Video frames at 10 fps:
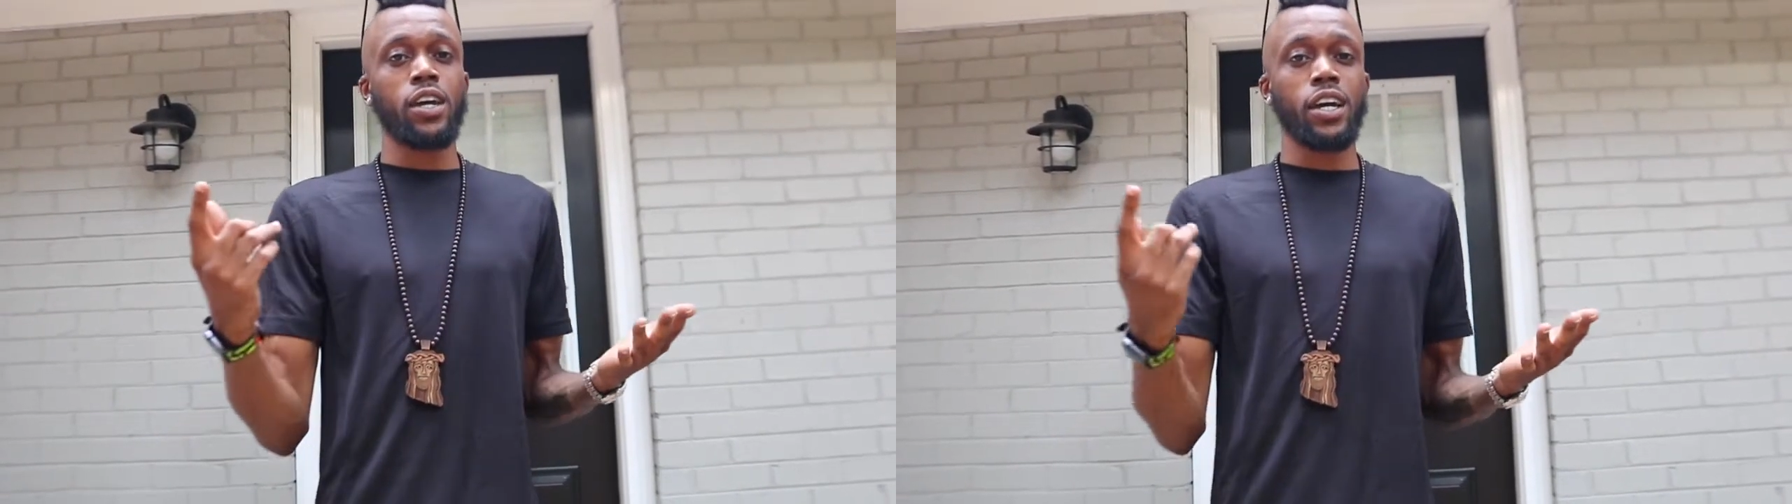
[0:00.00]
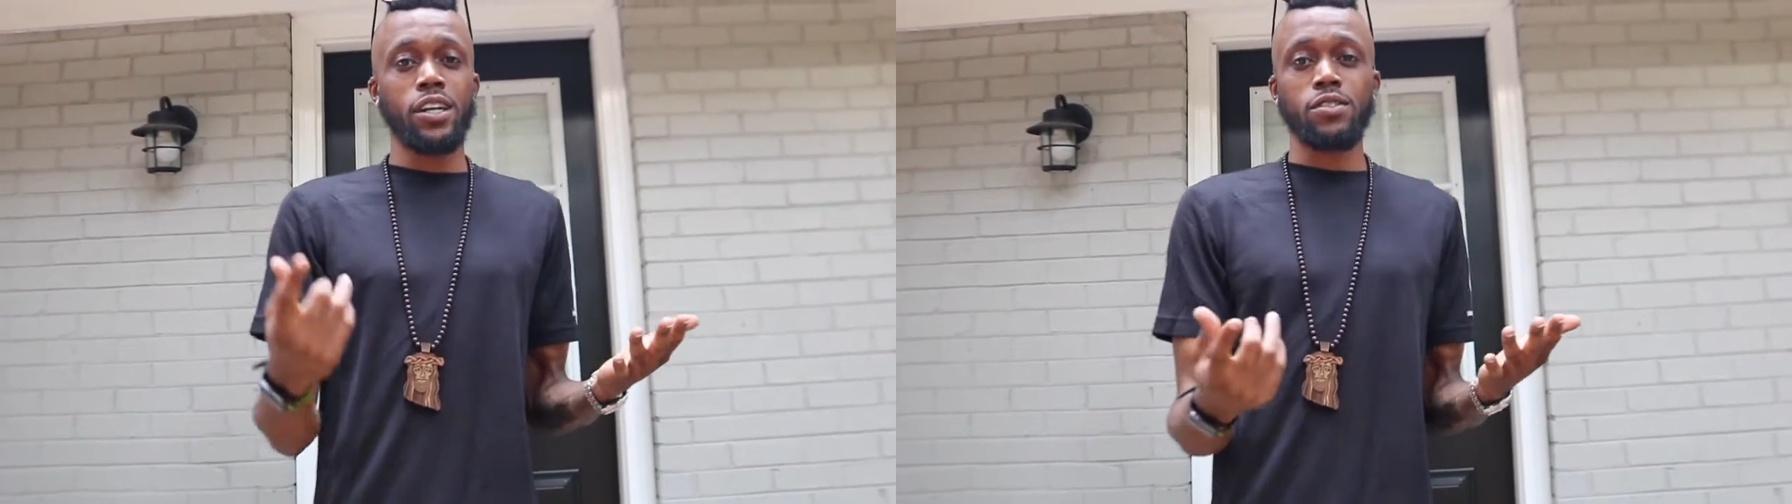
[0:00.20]

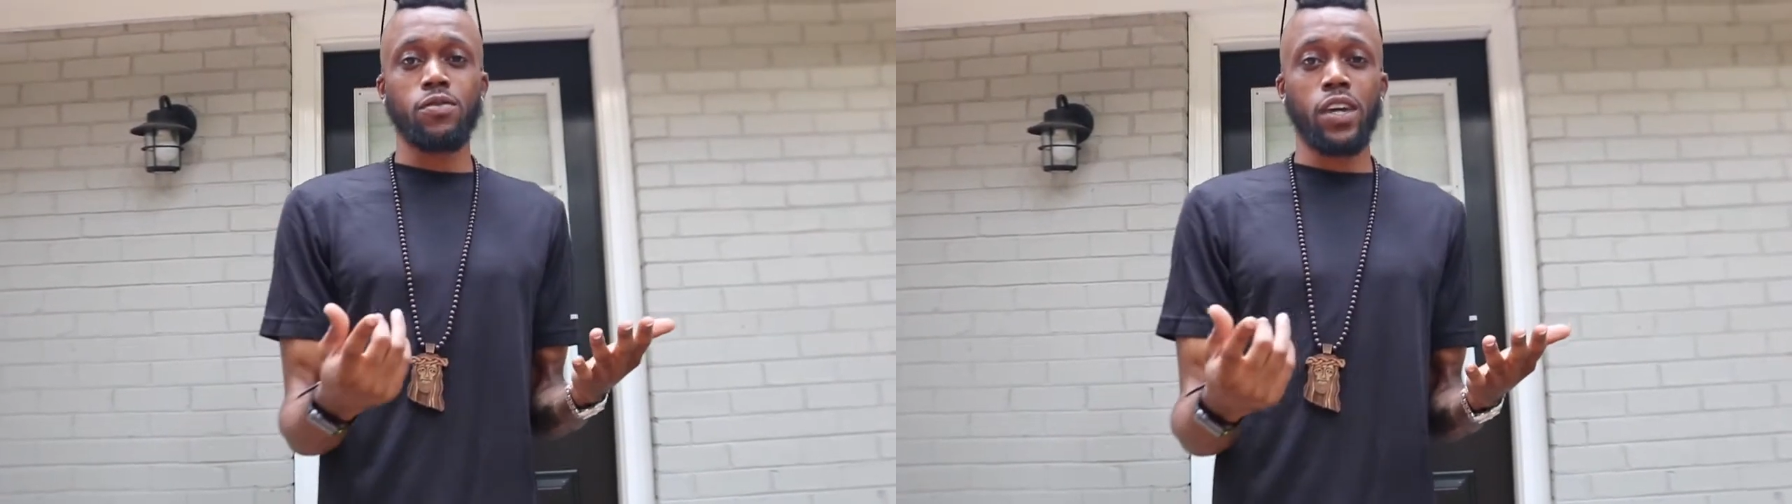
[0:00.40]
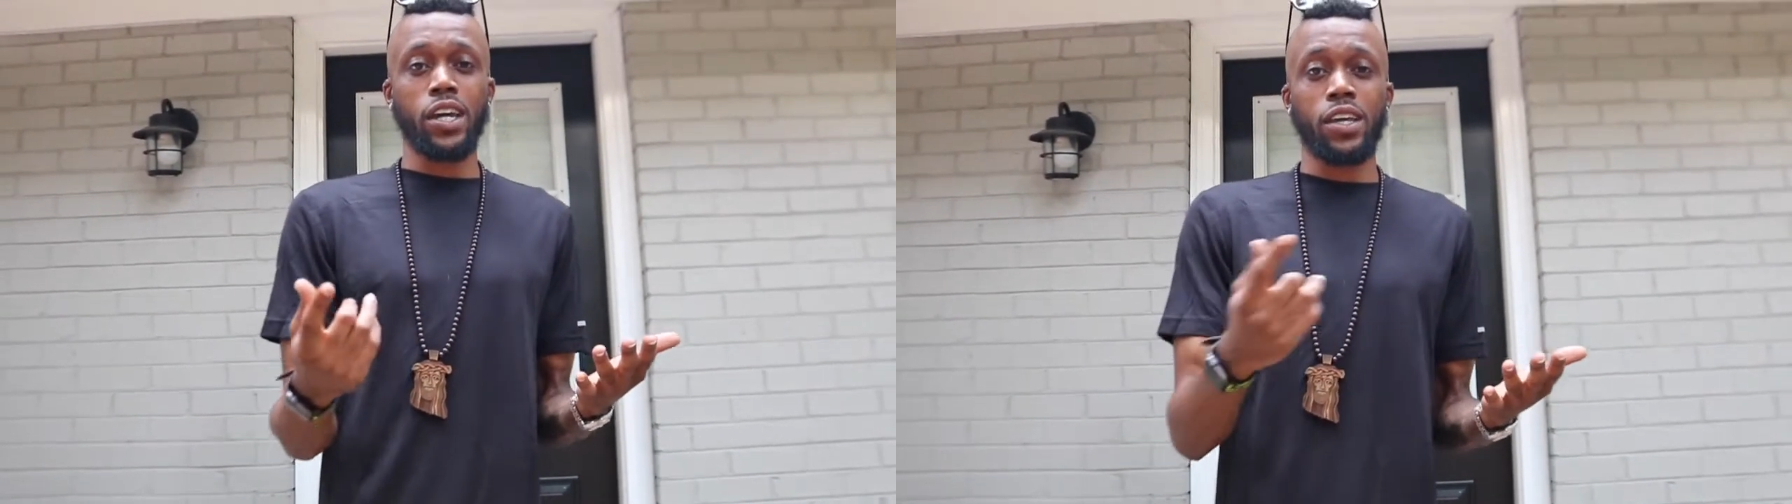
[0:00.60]

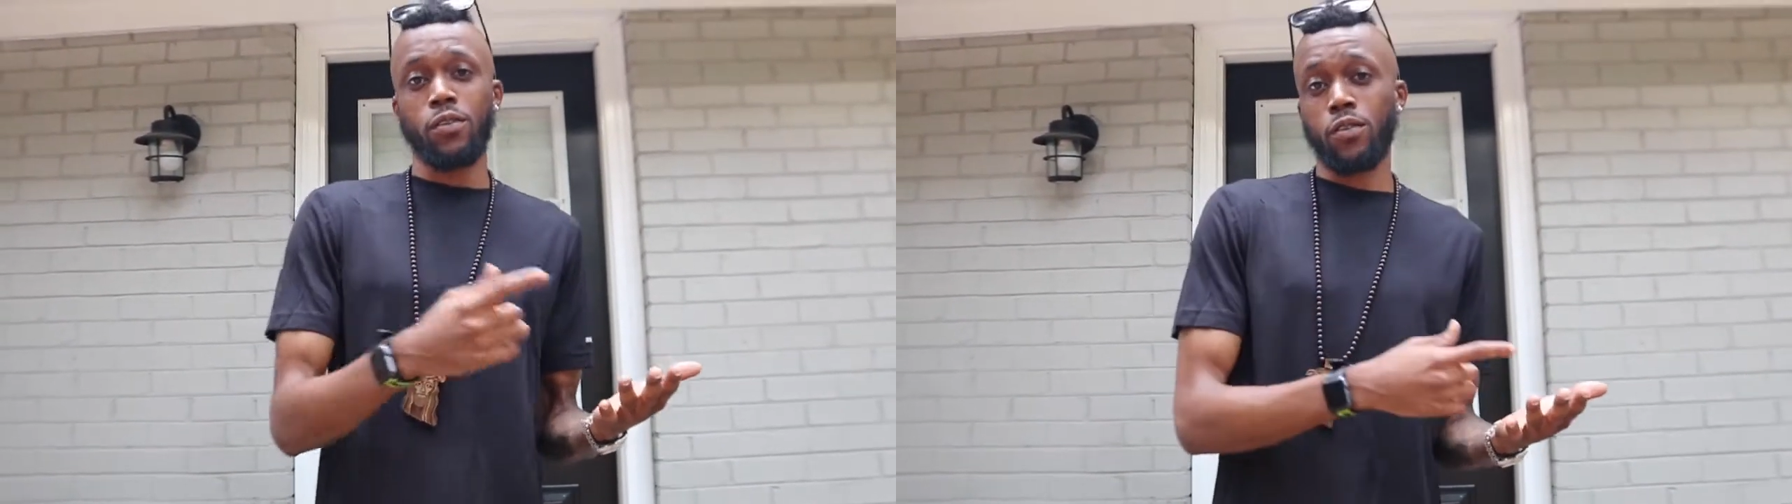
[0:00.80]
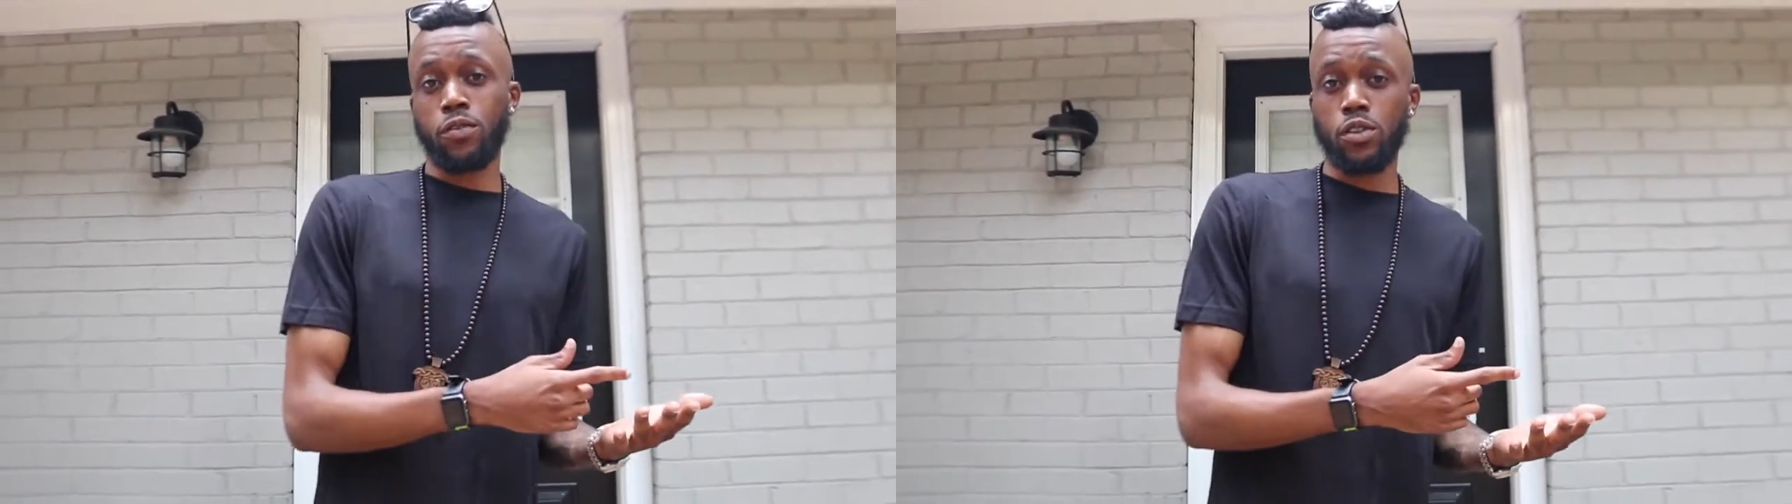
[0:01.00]
HVAC and
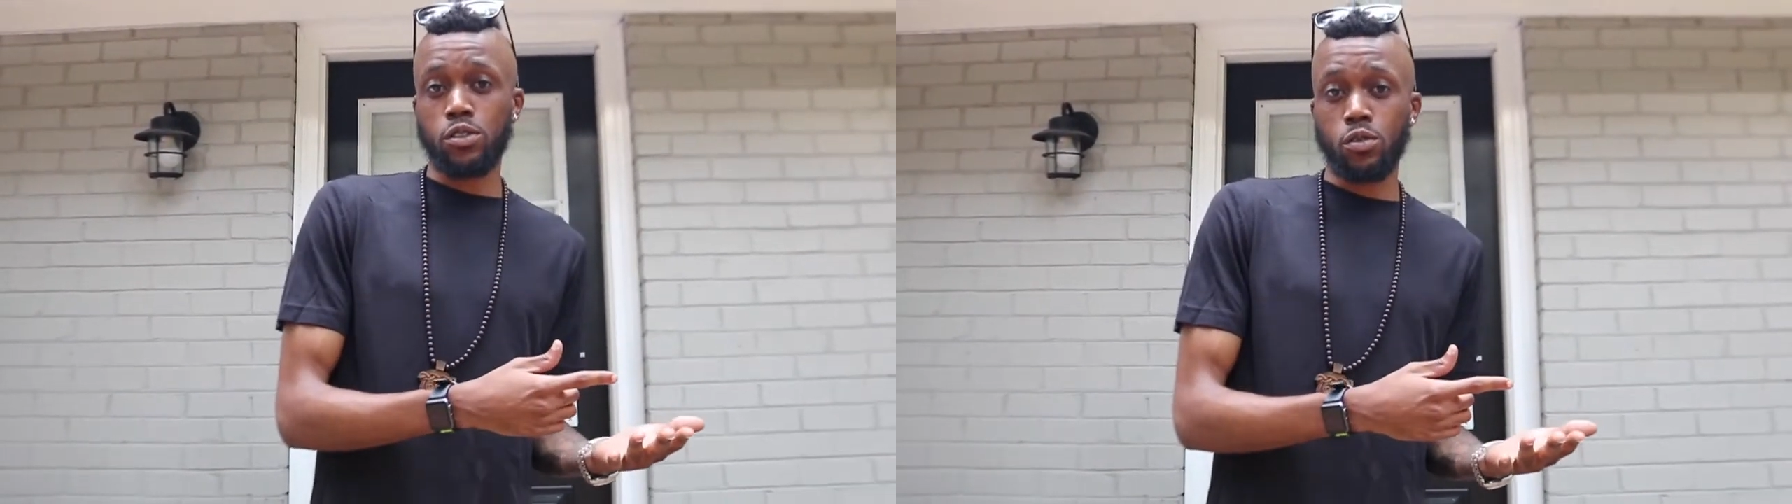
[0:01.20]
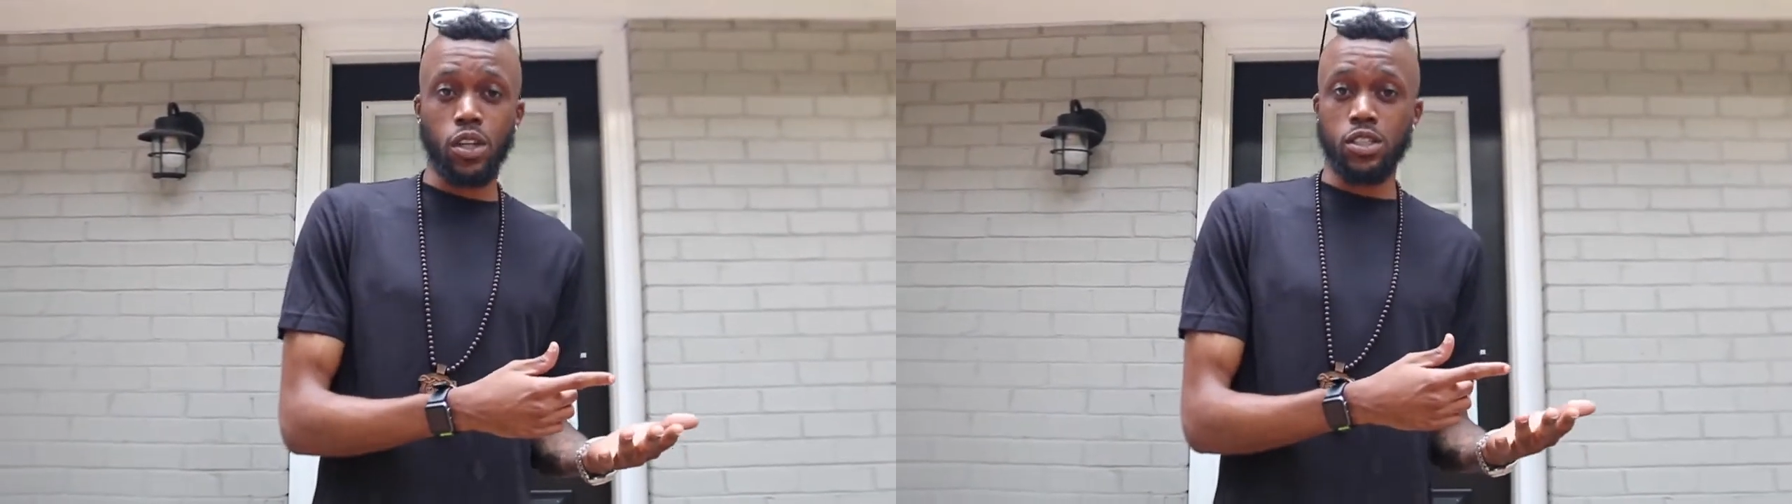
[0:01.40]

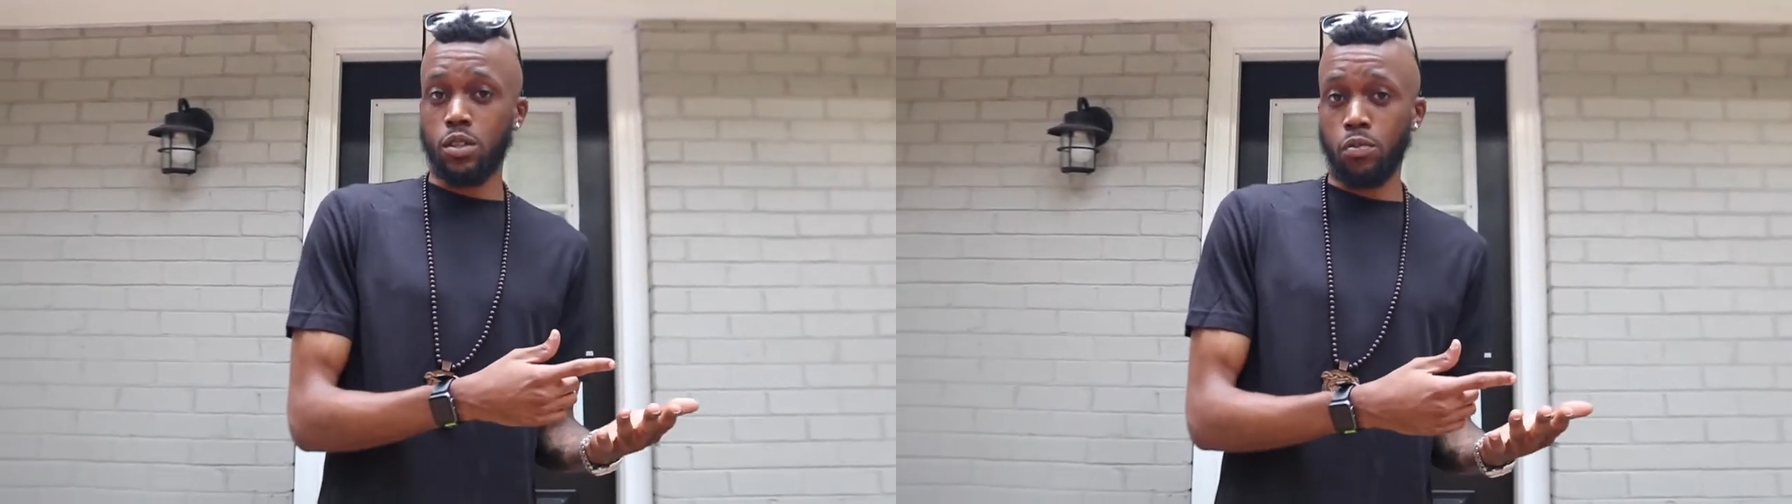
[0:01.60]
refrigeration